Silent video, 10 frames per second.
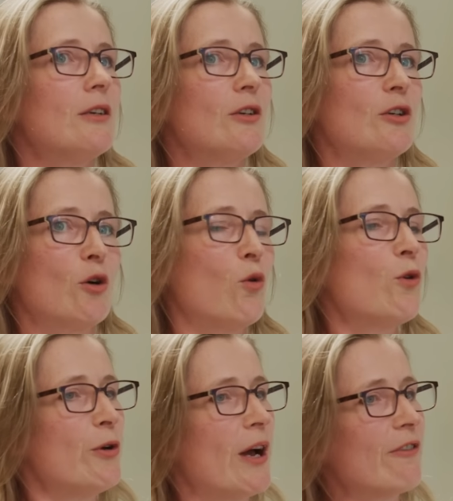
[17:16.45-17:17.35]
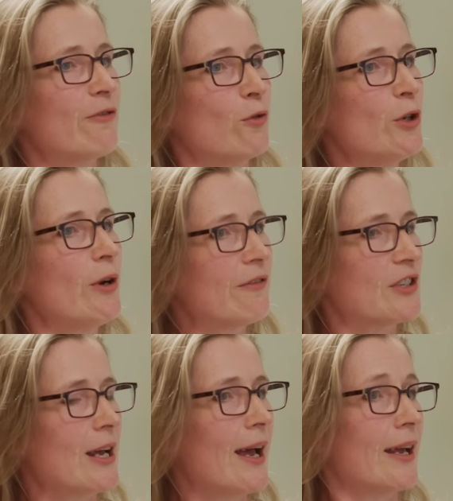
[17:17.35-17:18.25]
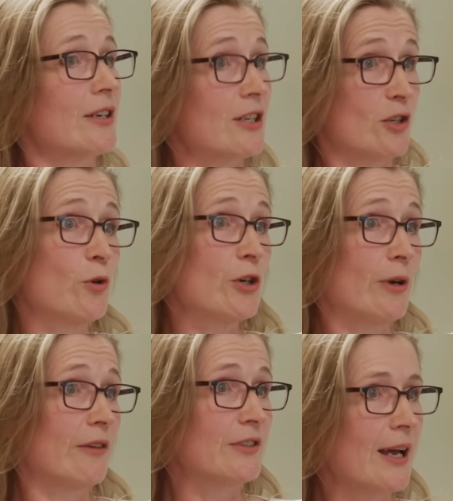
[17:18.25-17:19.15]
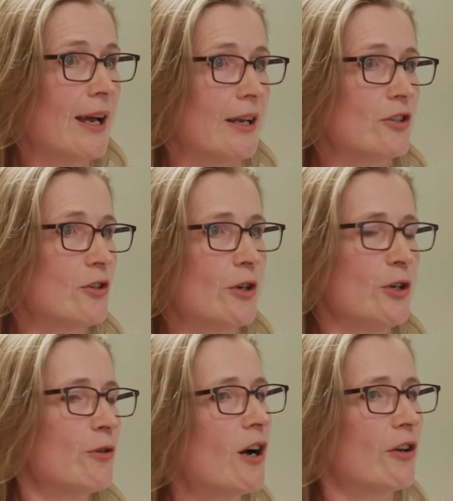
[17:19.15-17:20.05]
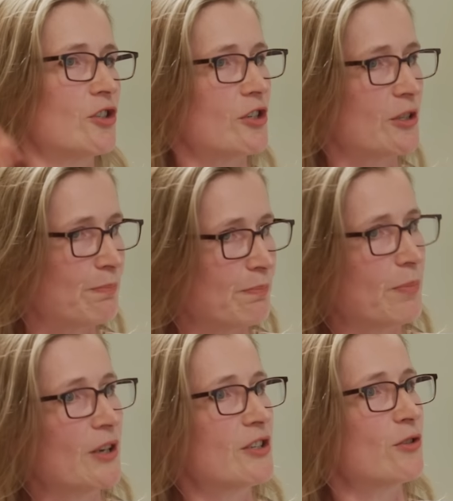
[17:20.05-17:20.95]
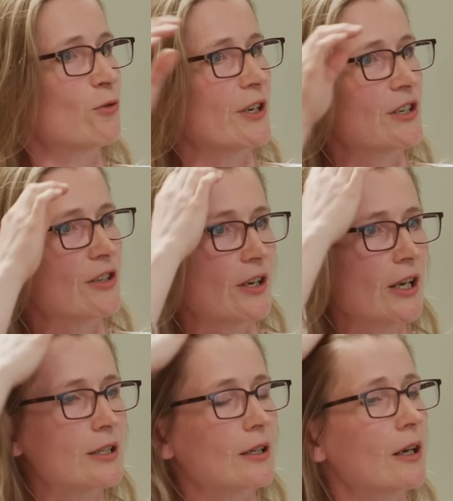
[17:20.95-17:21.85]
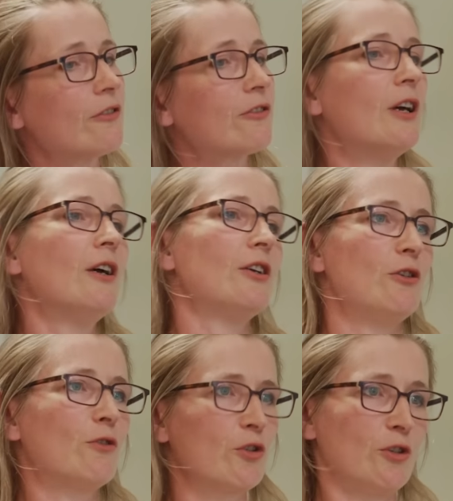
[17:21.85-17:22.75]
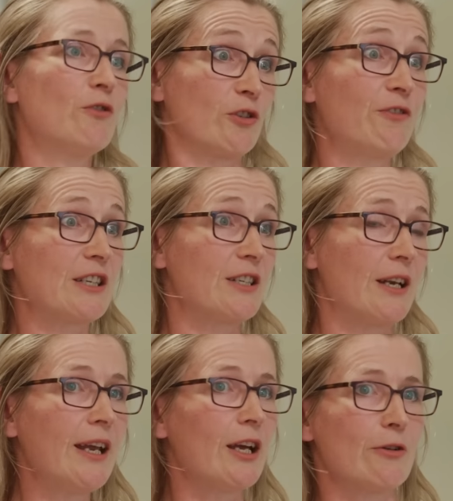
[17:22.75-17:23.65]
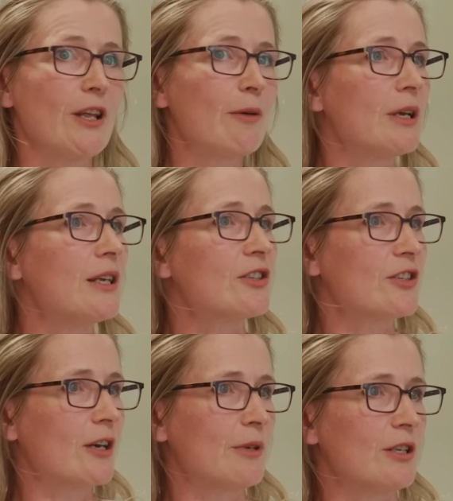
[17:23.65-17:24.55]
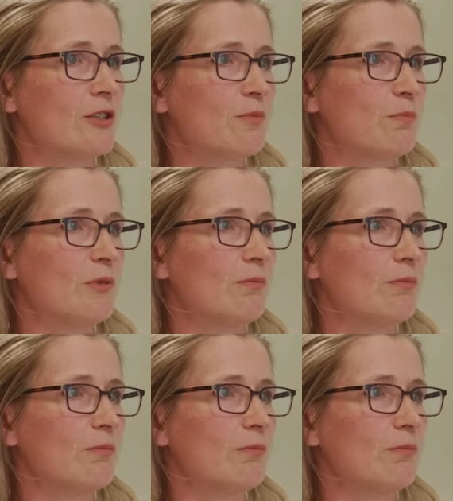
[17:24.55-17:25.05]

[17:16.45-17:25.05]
You all you have, all you have to hand is what you have to hand. You know, you can't just punt it all into the next life you've got you've got to fix it here, and that means that means